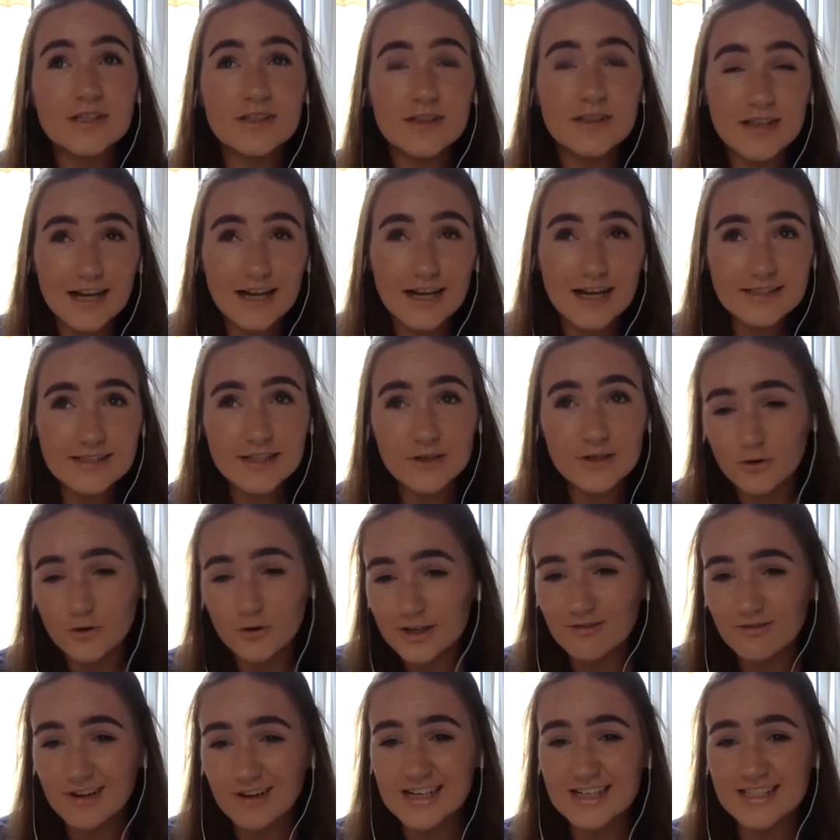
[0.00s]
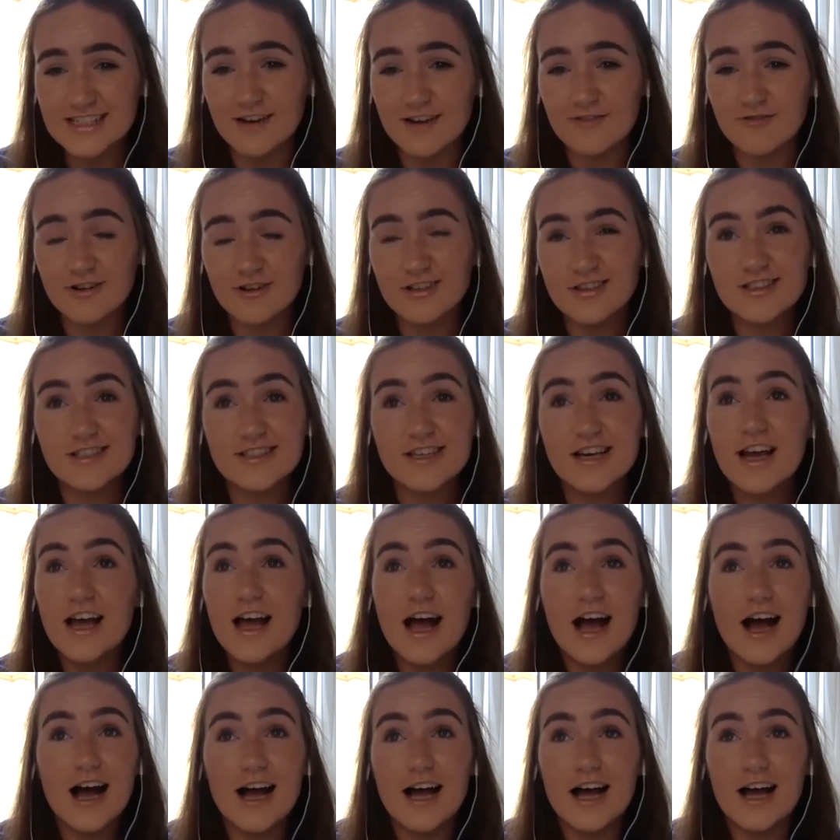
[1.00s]
that's the only real difference.
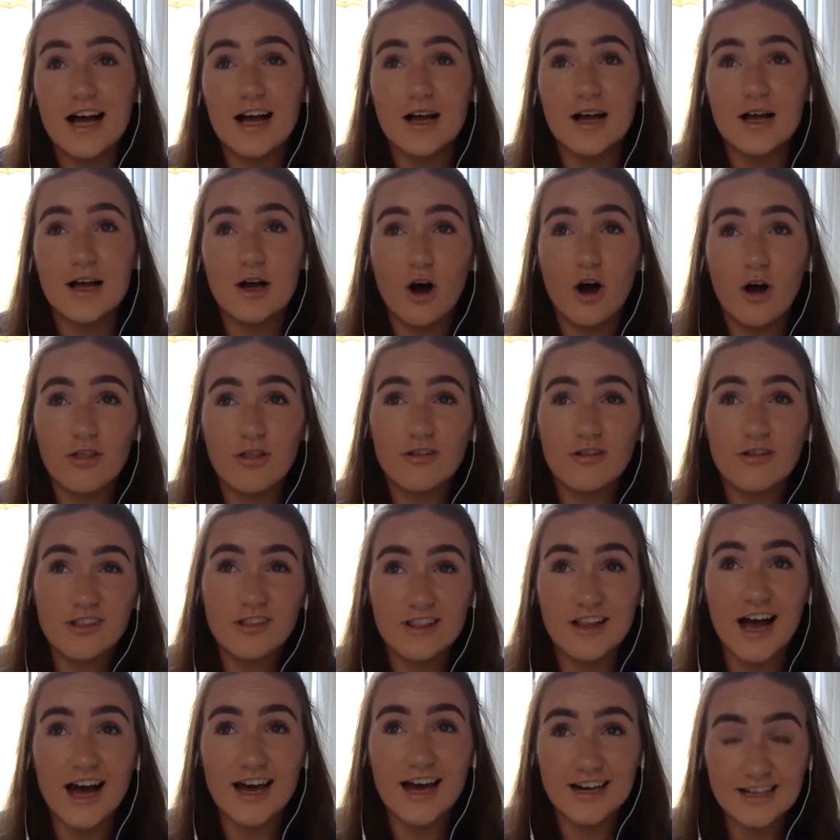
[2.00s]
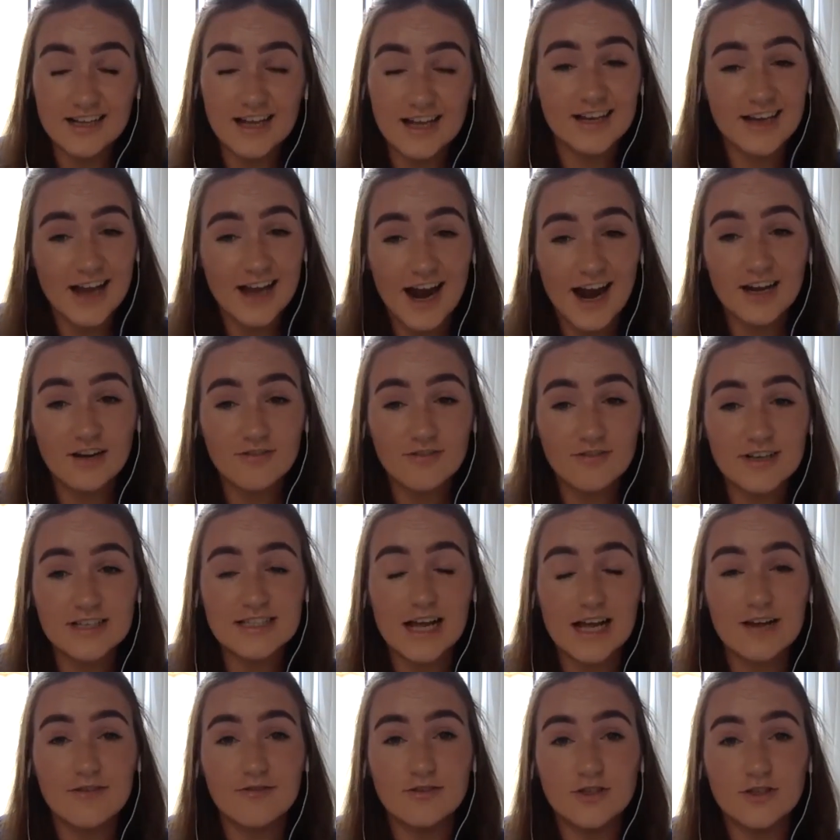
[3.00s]
Other than that, it kind of is
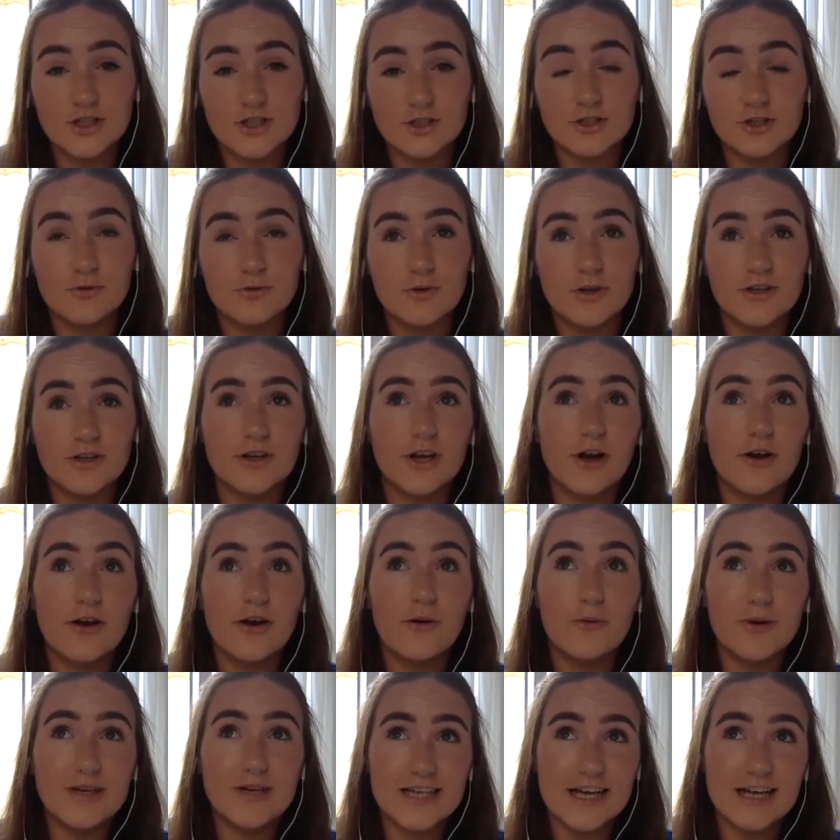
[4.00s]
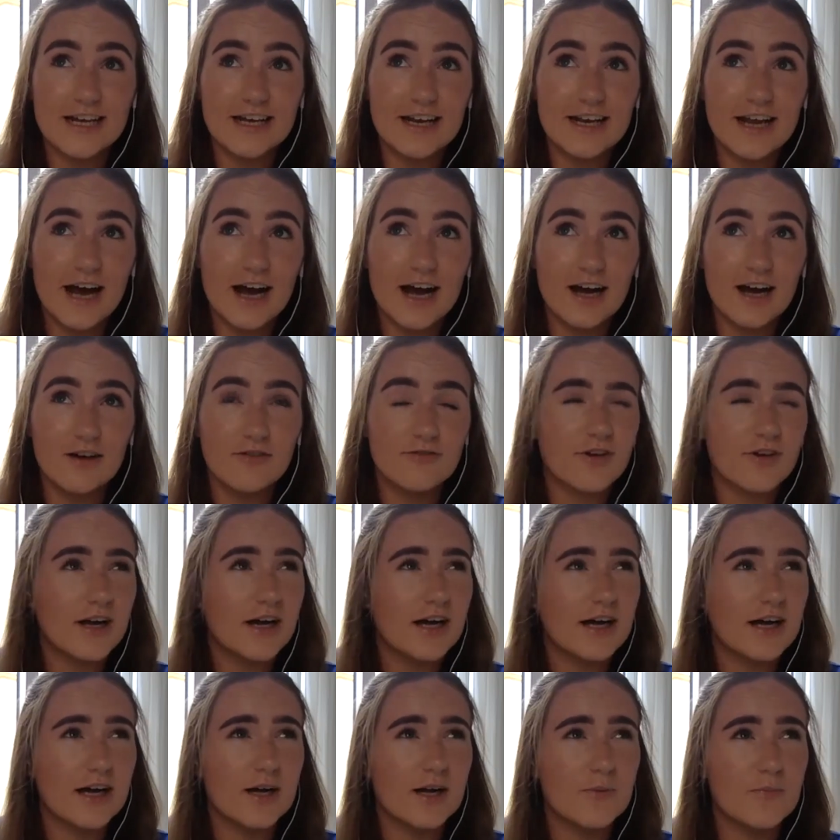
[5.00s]
life as usual. Now, we did have,
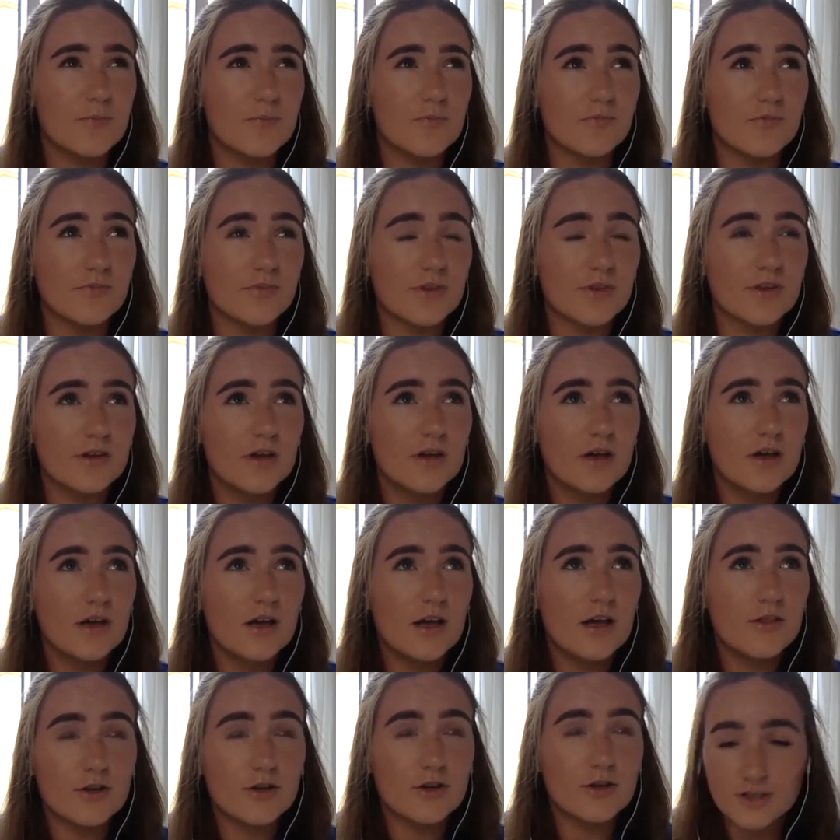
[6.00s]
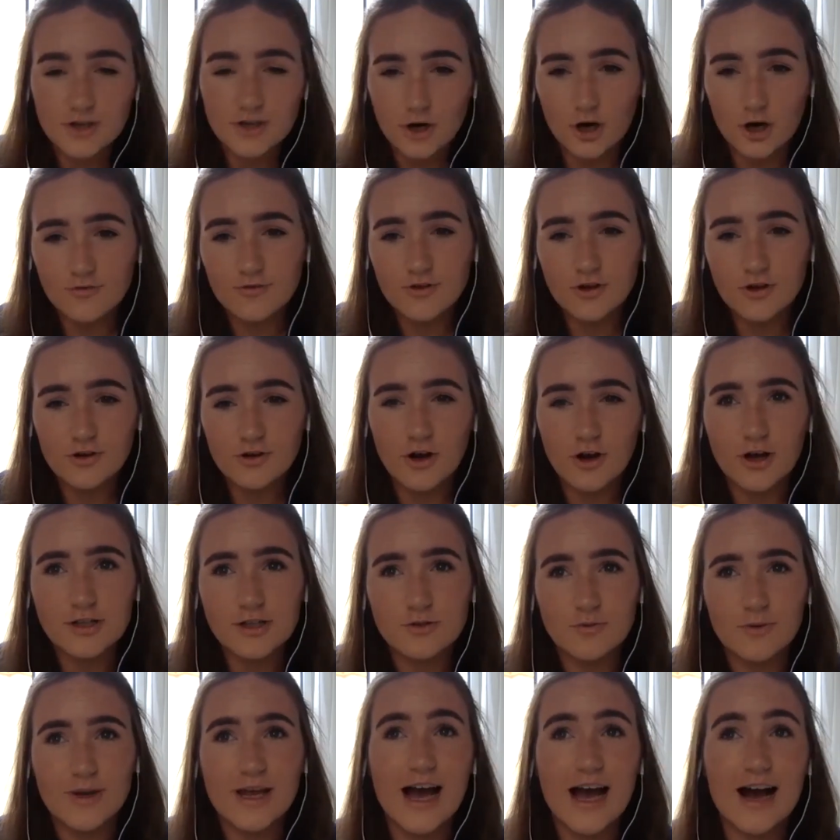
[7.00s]
there's a curfew now,
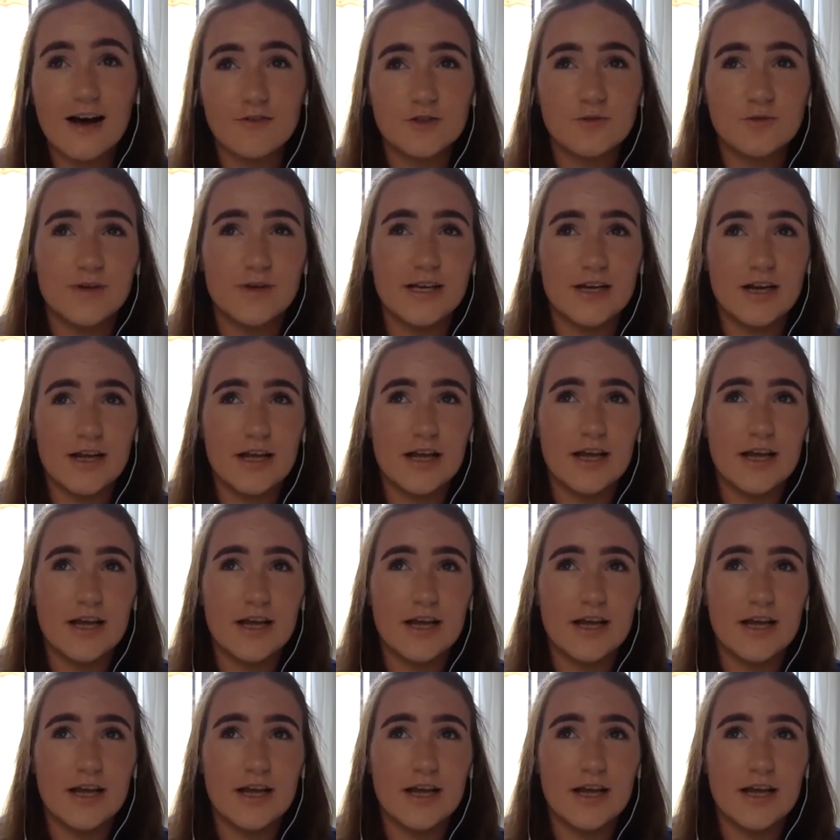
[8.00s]
so we have to be